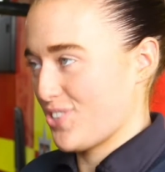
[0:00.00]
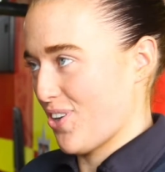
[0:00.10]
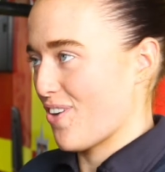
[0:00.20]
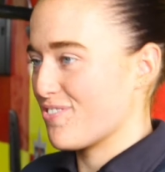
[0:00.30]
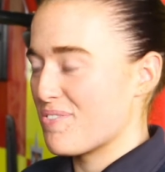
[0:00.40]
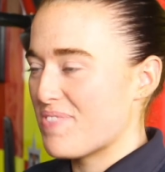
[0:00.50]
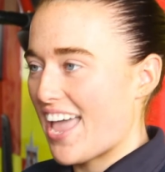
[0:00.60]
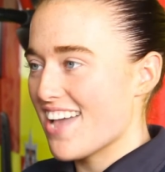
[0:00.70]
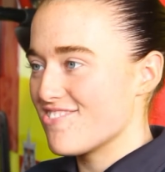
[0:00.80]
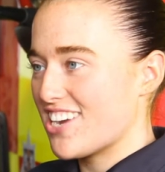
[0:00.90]
took off from
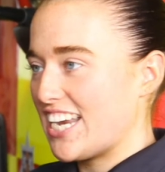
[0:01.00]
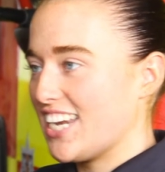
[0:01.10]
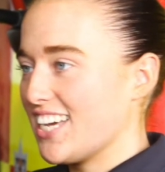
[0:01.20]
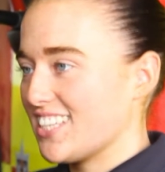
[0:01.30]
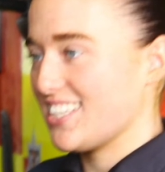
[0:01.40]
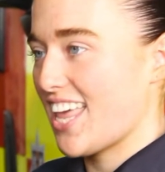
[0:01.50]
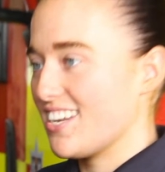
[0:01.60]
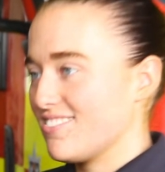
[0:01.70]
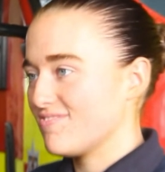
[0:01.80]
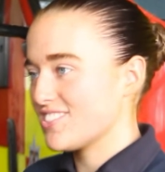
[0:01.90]
there really, and
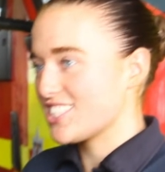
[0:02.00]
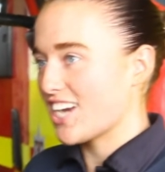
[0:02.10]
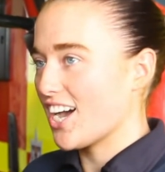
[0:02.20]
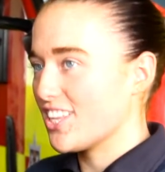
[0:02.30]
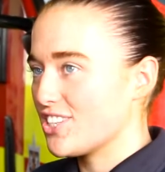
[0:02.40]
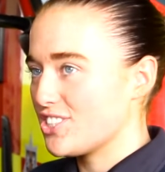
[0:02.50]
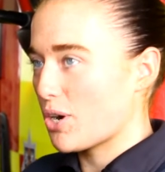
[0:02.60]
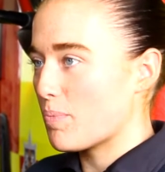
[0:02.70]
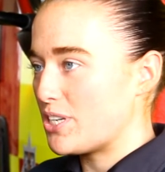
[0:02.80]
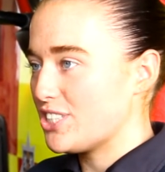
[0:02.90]
then started the
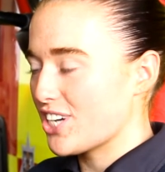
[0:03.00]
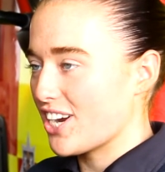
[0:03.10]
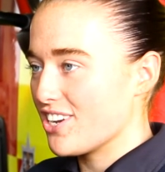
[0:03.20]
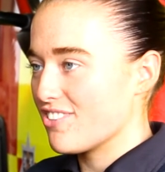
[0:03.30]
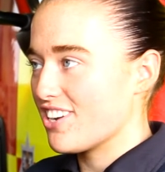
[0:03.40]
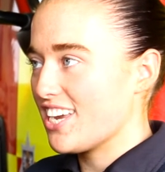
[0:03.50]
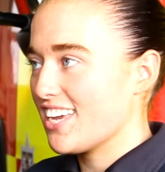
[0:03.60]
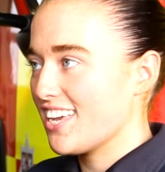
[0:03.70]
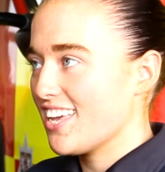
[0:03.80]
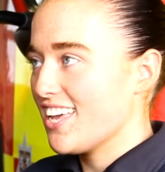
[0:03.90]
job in January,
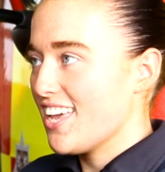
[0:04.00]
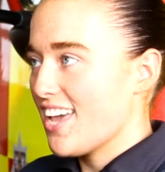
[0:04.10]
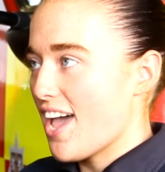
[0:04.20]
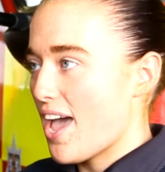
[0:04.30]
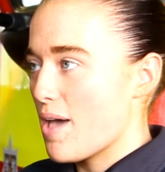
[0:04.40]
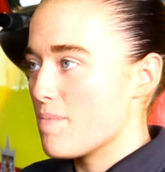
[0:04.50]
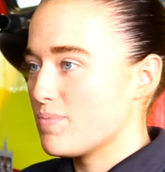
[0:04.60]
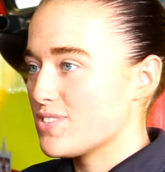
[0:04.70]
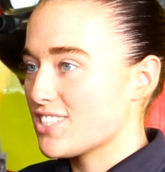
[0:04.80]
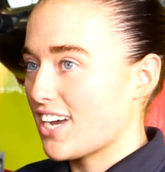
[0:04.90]

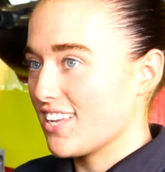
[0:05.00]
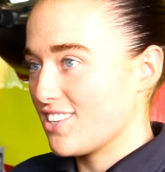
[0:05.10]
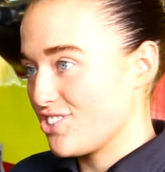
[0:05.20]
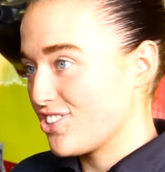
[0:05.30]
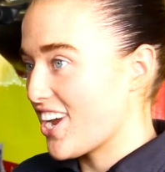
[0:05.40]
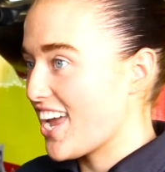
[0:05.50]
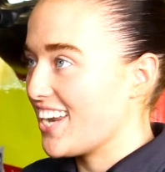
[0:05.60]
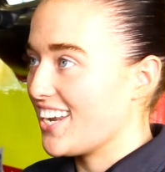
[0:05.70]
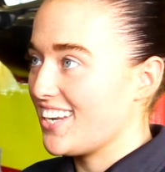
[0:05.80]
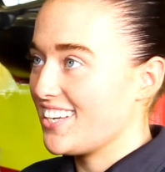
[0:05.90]
started the
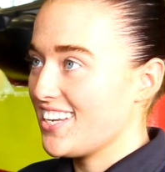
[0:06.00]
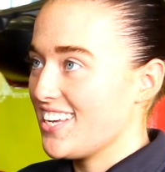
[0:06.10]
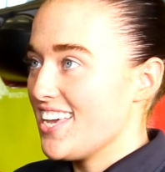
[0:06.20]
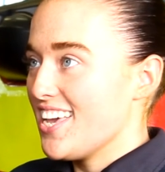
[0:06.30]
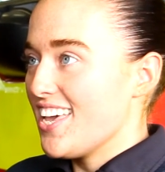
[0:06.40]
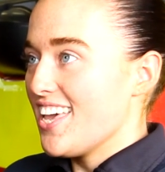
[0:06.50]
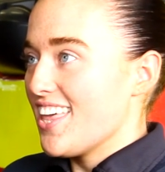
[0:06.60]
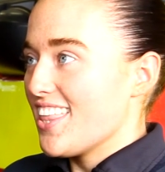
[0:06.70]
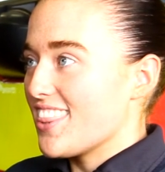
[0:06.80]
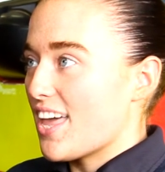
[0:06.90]
training.
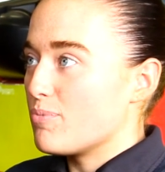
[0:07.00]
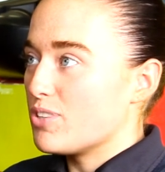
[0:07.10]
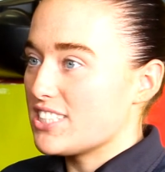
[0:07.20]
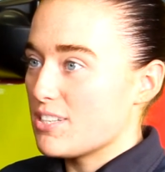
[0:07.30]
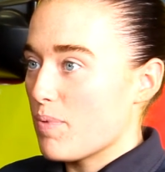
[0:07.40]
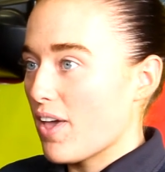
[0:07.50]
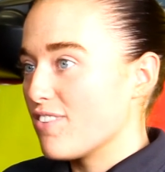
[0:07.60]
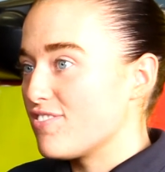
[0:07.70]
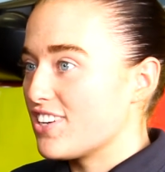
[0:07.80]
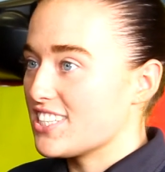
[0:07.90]
Then we did a bit
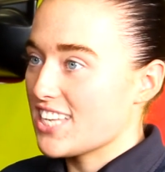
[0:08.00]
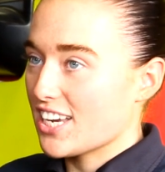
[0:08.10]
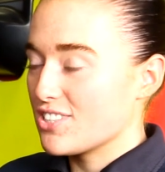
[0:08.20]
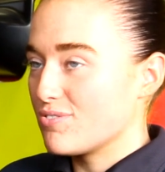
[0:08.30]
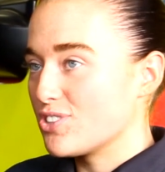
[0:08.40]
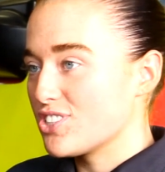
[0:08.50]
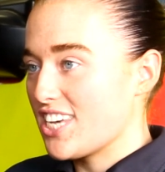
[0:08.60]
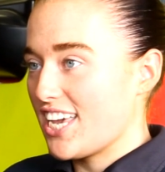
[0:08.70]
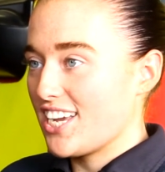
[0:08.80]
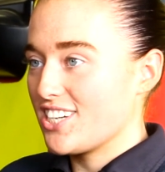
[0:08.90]
of a section
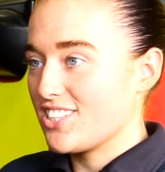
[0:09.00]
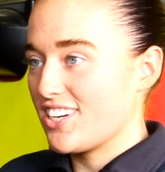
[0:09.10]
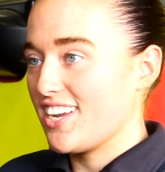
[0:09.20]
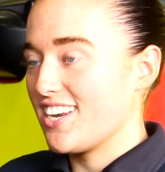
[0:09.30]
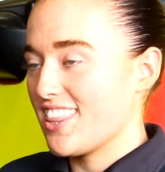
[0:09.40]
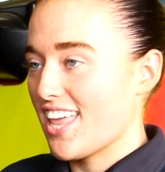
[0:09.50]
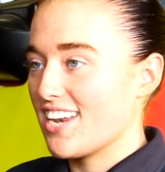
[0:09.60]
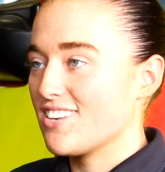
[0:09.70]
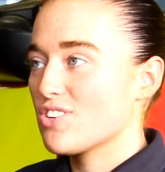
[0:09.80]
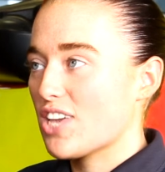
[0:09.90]
rotation and
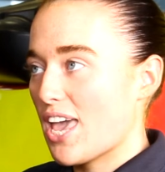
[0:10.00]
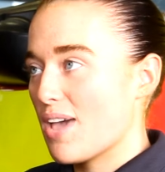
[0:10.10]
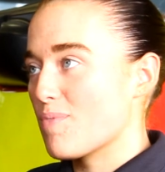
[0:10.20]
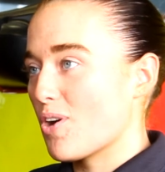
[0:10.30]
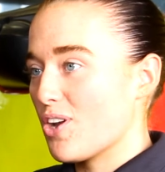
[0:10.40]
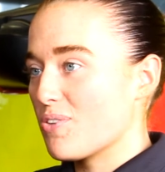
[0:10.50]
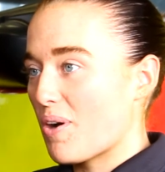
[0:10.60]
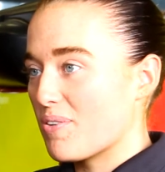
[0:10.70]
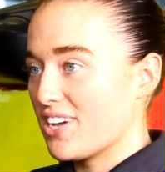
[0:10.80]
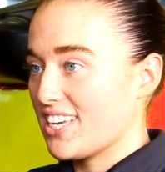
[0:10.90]
then came on to
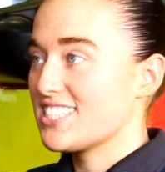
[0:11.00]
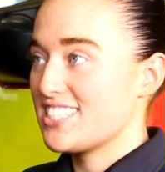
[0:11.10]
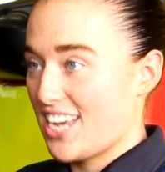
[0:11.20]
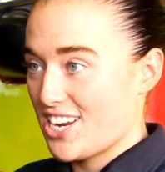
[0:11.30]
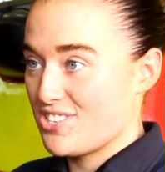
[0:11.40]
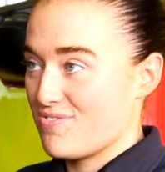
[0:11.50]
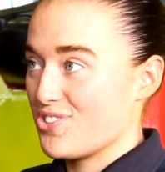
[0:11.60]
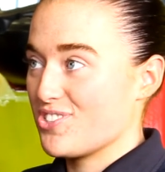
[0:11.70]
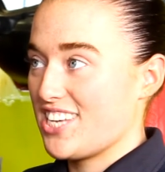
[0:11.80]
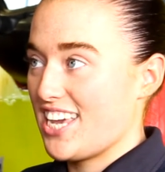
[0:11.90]
our station
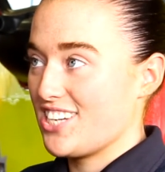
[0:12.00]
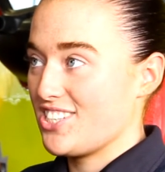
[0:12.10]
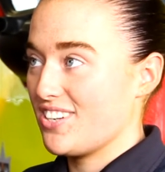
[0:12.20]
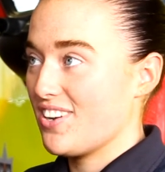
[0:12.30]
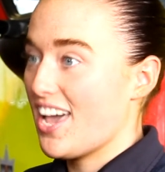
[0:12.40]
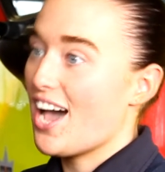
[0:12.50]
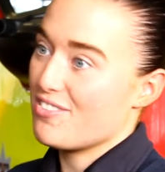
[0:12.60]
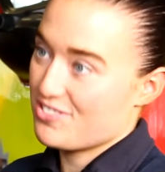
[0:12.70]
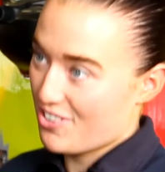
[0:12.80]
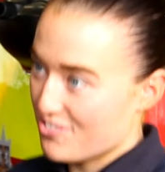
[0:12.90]
rotation.
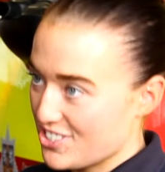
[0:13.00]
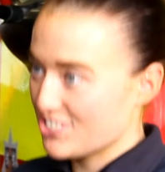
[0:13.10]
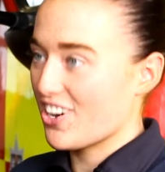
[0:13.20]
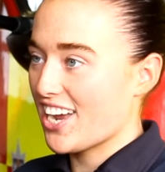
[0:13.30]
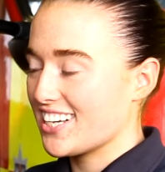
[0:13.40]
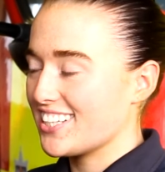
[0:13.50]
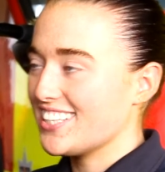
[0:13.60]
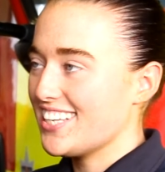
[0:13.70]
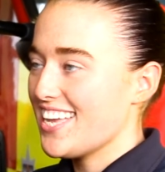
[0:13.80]
After I was critical,